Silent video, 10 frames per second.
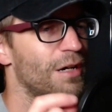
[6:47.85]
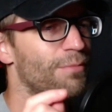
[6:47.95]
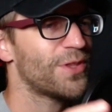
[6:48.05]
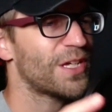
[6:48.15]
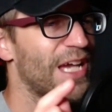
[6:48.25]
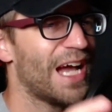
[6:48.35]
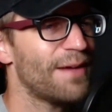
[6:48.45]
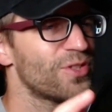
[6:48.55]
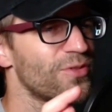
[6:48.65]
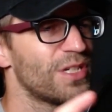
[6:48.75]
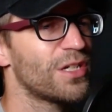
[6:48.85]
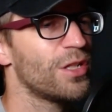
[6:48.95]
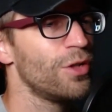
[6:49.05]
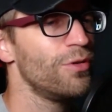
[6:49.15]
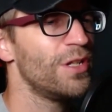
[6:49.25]
But the capsules
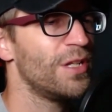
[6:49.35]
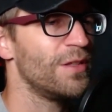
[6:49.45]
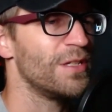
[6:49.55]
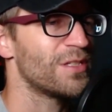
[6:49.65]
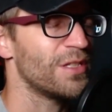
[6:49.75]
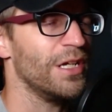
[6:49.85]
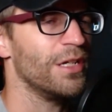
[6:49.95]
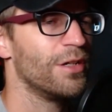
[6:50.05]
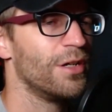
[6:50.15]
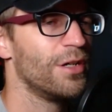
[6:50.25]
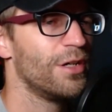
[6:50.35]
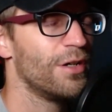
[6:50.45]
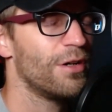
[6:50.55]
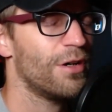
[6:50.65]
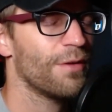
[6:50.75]
included in this thing
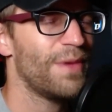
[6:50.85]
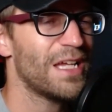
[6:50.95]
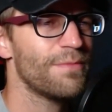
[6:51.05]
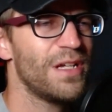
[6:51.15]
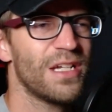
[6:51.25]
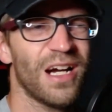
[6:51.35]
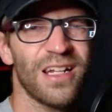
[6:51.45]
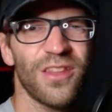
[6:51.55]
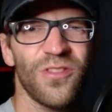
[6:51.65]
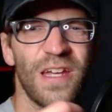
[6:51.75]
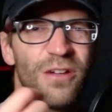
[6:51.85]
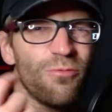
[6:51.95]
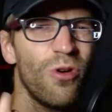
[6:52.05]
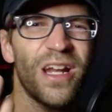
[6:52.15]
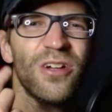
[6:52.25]
are making me kind of think,
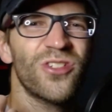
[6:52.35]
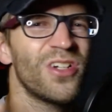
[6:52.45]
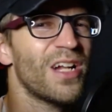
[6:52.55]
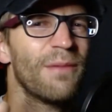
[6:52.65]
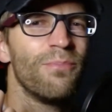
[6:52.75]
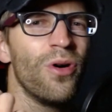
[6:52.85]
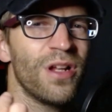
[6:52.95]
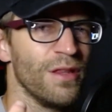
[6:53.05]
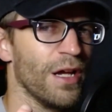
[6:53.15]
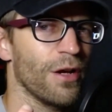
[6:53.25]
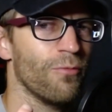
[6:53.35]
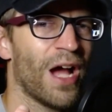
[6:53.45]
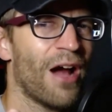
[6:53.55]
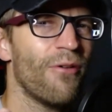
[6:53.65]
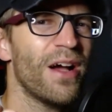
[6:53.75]
what else could I put in there?
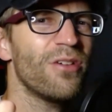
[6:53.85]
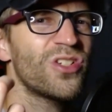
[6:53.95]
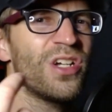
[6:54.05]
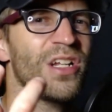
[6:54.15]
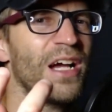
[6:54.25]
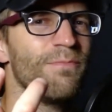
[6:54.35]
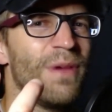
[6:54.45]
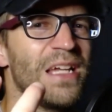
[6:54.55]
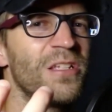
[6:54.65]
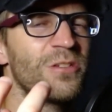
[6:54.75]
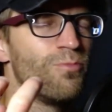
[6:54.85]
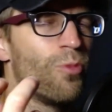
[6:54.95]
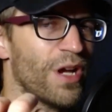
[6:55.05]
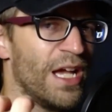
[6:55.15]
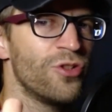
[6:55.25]
How else could I make this
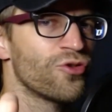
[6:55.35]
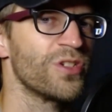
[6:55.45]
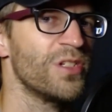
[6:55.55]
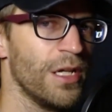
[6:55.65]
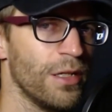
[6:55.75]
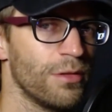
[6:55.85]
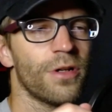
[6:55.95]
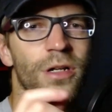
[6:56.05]
more interesting?